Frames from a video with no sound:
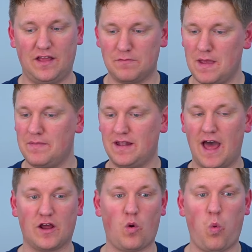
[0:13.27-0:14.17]
That's maybe
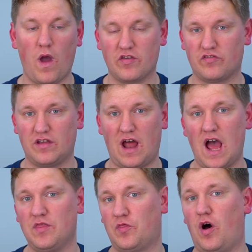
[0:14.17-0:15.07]
not a question
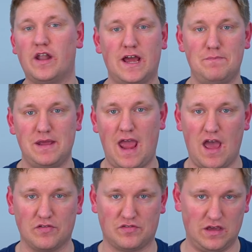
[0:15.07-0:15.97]
I thought I'd be
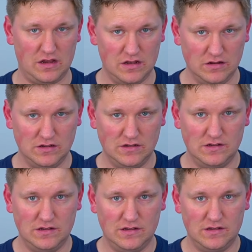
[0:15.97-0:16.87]
asking
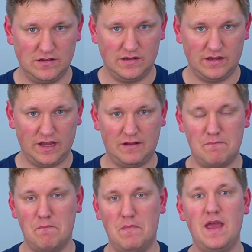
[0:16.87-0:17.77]

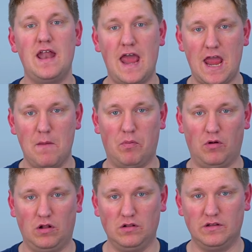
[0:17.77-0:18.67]
in
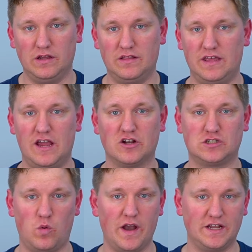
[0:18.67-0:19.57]
mid-April in the year
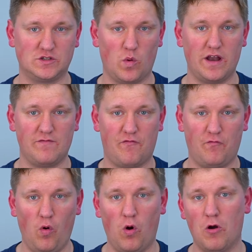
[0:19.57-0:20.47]
twenty
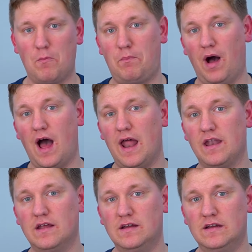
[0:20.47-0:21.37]
twenty-four, but